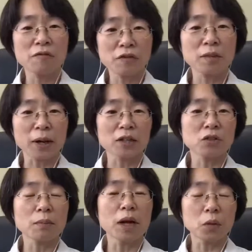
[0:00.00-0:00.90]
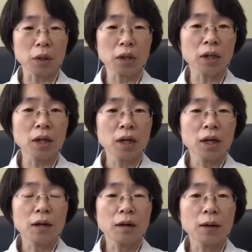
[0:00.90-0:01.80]
feedback to my work.
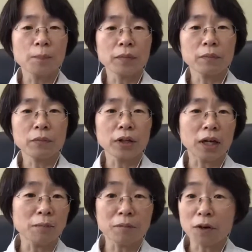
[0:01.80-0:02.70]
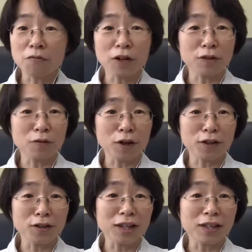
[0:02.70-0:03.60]
But I'm afraid whether
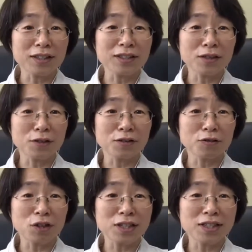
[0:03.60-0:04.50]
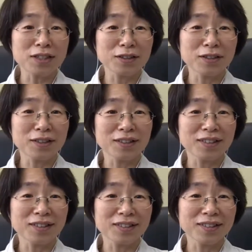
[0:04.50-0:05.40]
that's the question
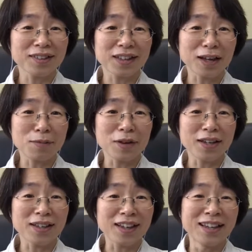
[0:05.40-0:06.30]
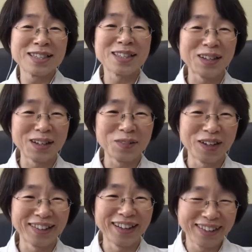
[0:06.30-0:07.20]
that I'm answering or
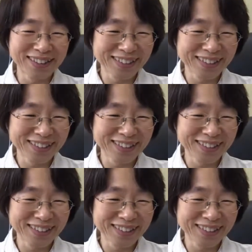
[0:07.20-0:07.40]
not.